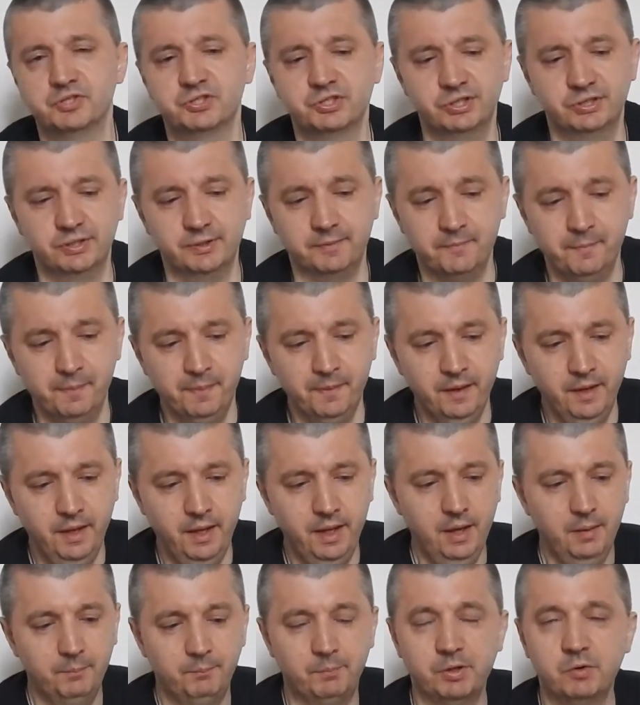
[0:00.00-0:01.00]
It's
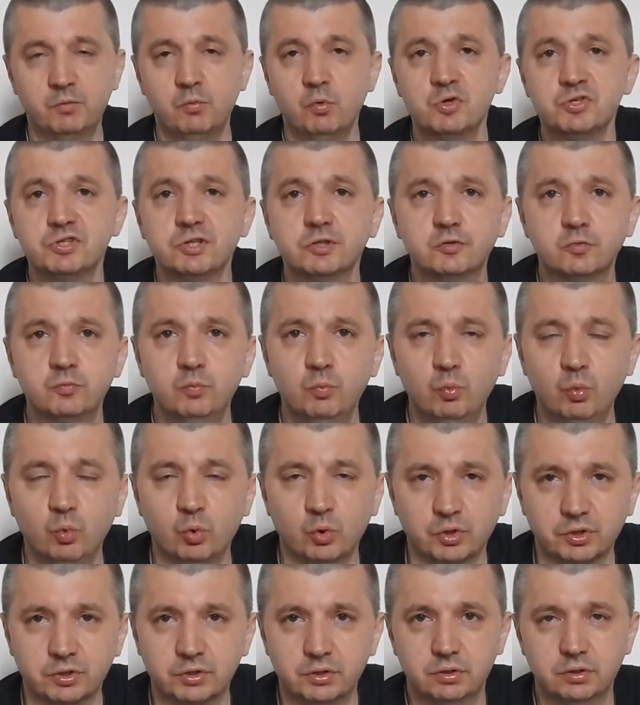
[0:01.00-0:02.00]
unclear under what
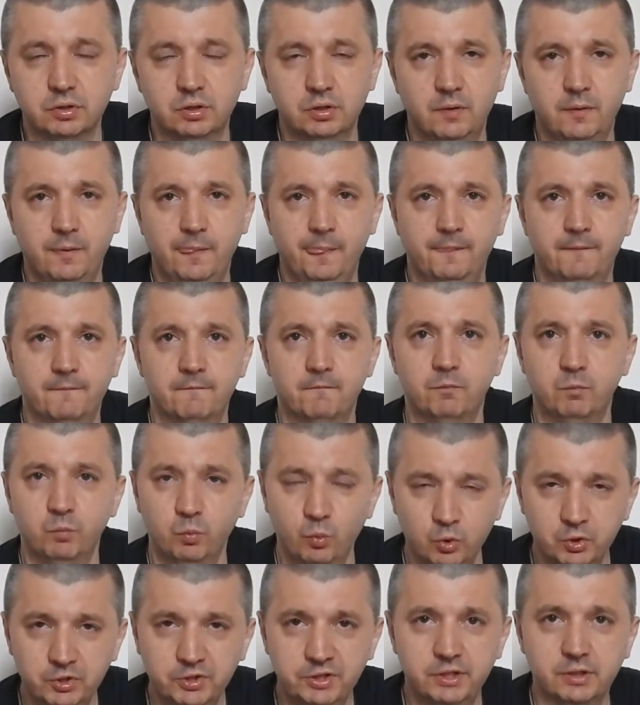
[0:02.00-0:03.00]
criminal case this
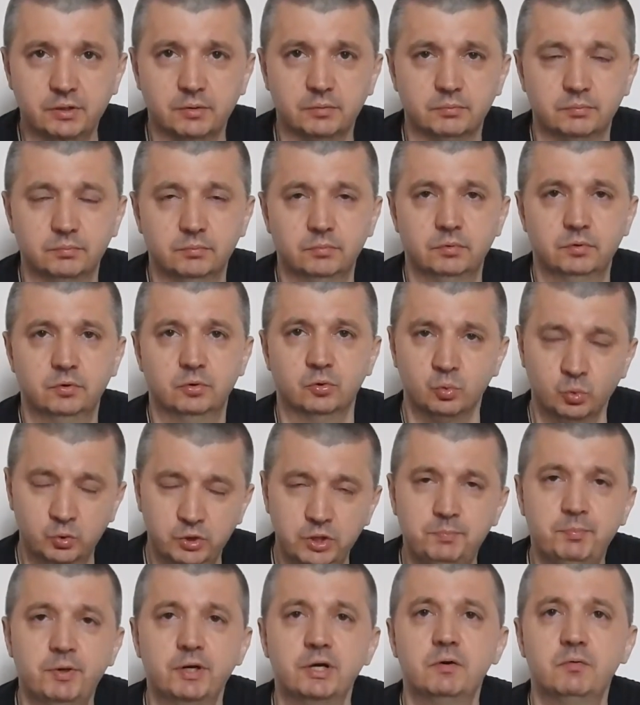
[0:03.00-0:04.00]
examination was
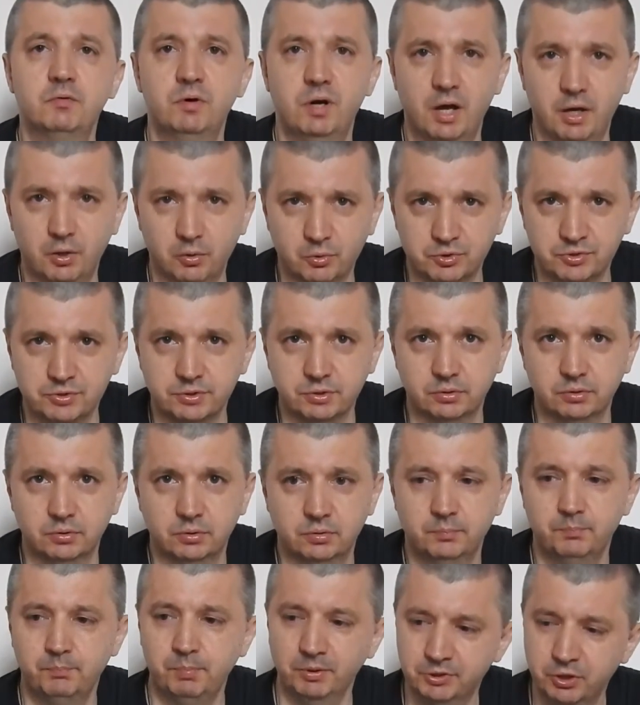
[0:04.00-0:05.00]
carried out,
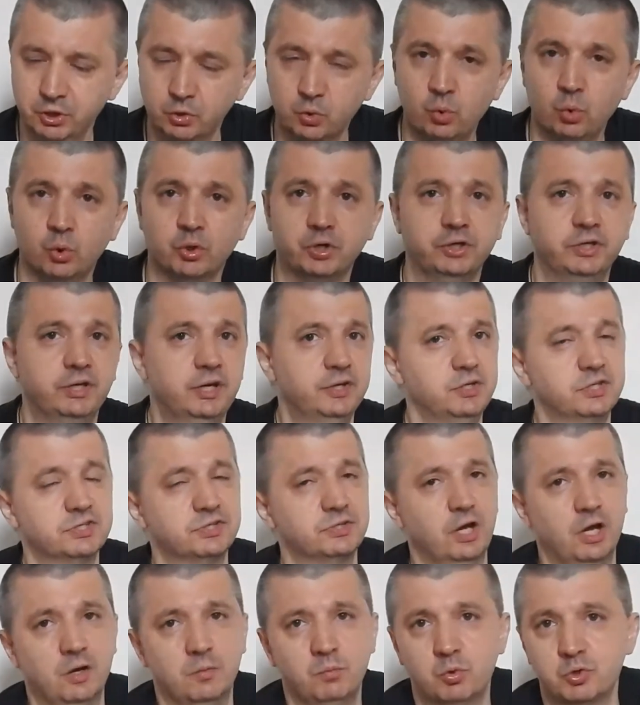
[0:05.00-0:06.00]
because no criminal
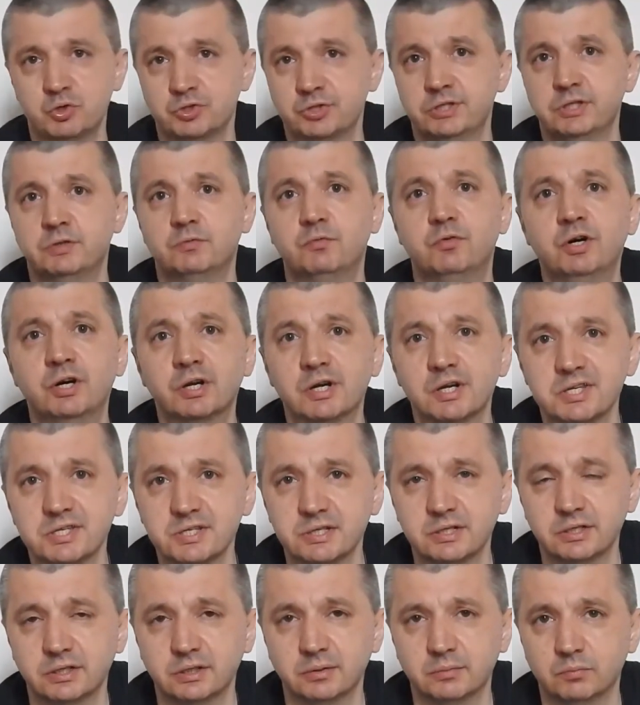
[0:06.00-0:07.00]
investigation
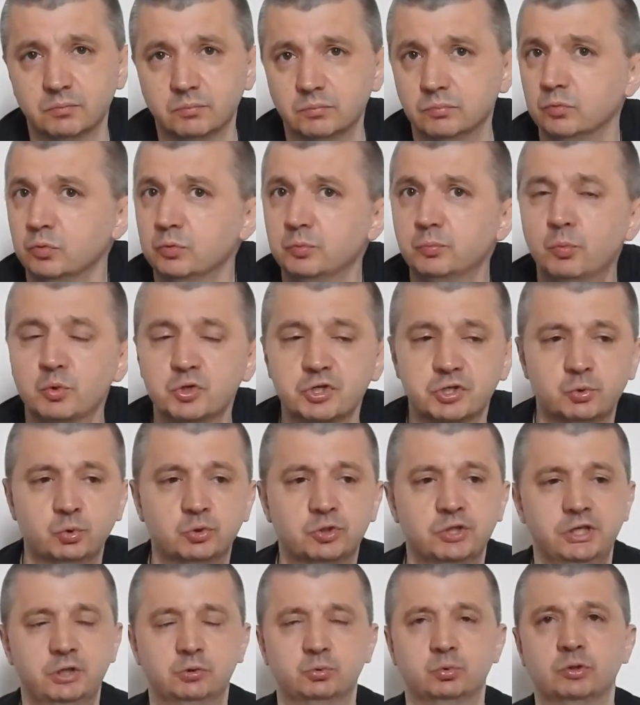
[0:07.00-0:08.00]
was initiated
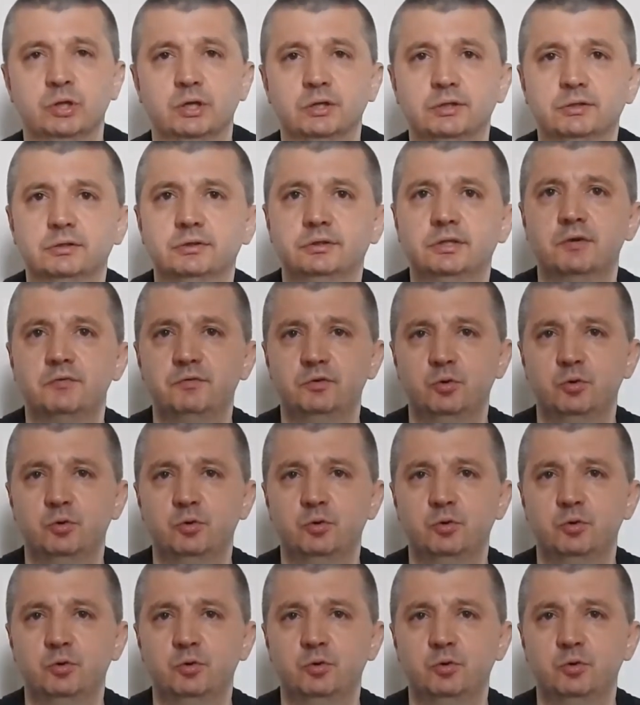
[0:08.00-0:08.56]
into the murder.